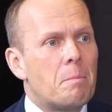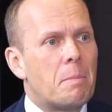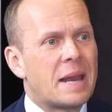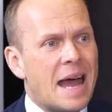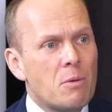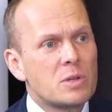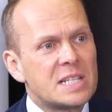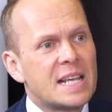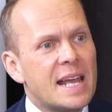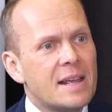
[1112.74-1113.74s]
But I would
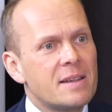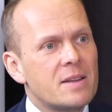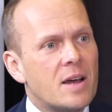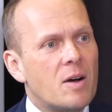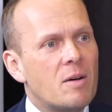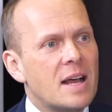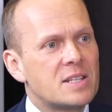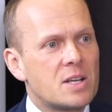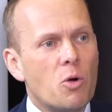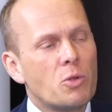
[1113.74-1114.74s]
say,
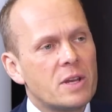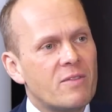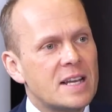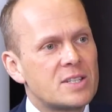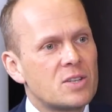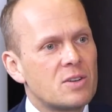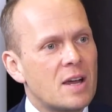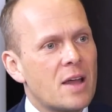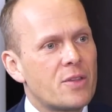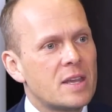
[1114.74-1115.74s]
as a gold
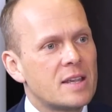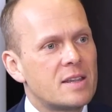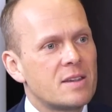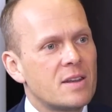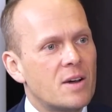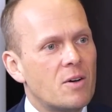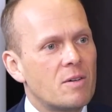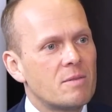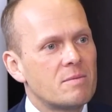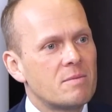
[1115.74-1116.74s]
investor, I think,
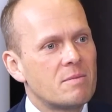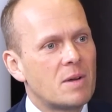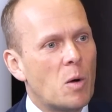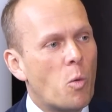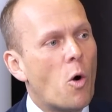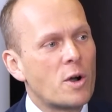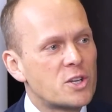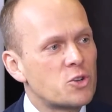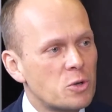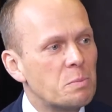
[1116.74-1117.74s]
war
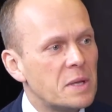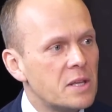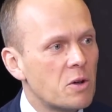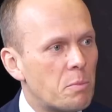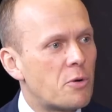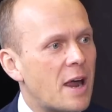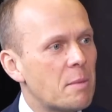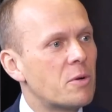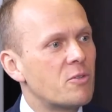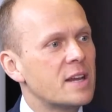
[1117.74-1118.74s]
shouldn't be your
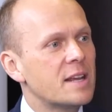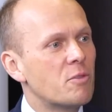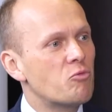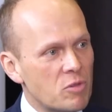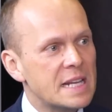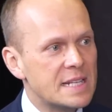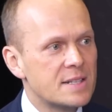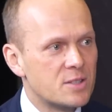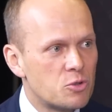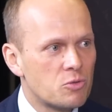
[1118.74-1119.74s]
primary
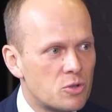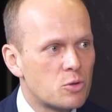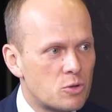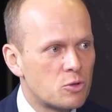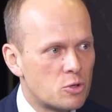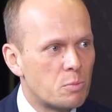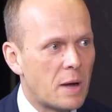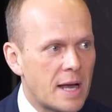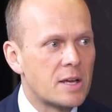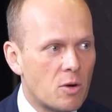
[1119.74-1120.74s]
reason to
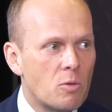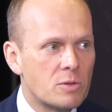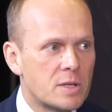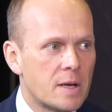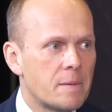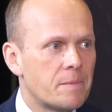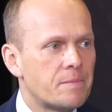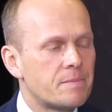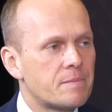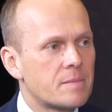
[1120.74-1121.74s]
buy gold. Yeah.